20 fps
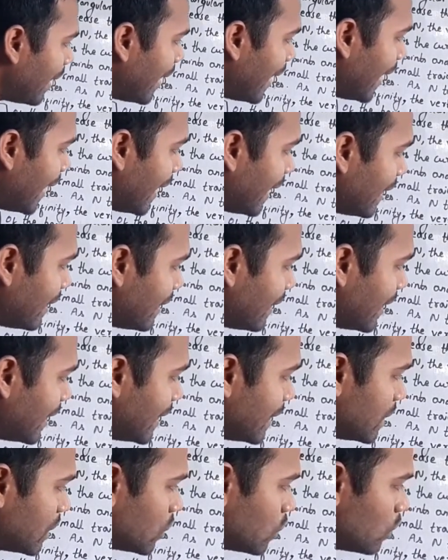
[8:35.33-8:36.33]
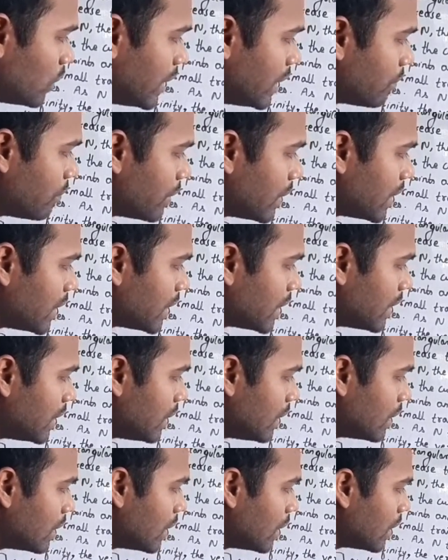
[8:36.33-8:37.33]
n tends to
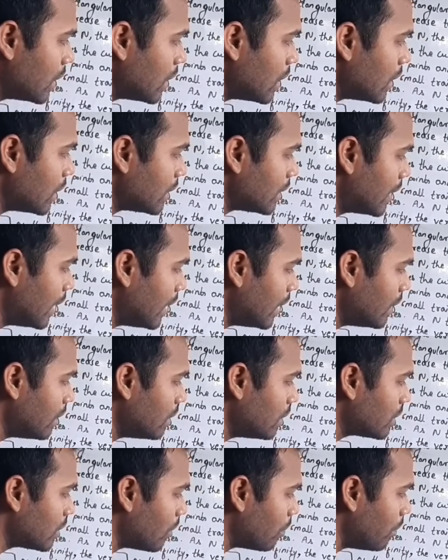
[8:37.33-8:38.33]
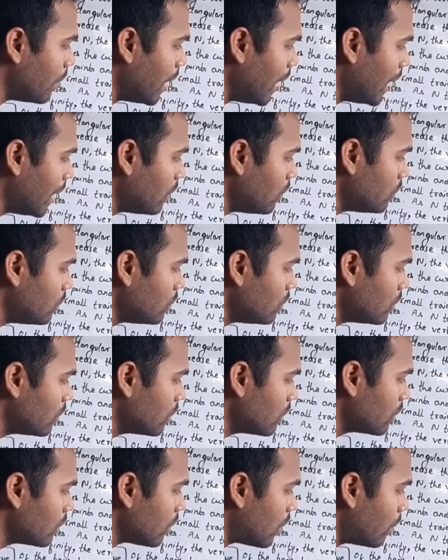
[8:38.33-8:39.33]
infinity, then the value
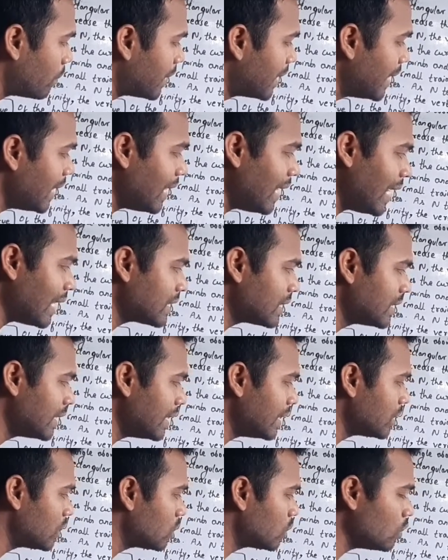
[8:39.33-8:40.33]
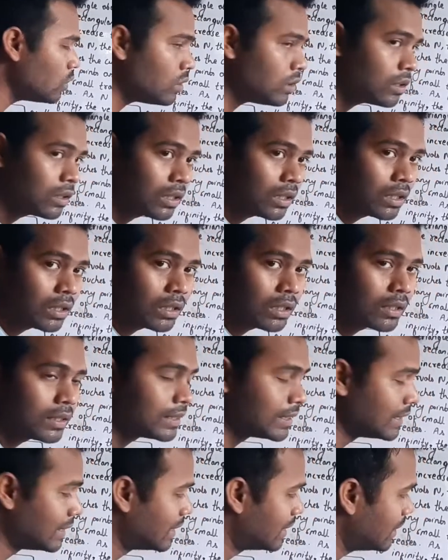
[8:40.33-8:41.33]
of del x tends to
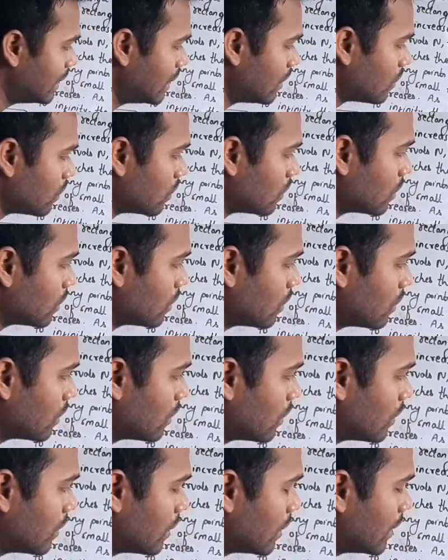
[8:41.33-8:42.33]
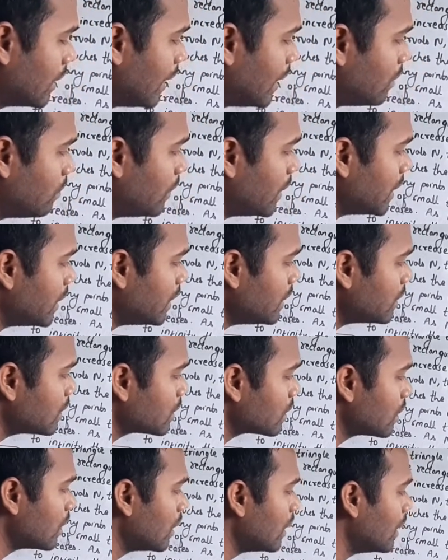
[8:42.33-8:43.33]
0. That means
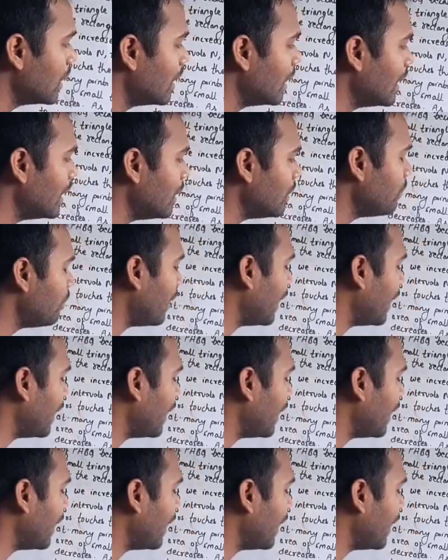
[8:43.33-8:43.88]
if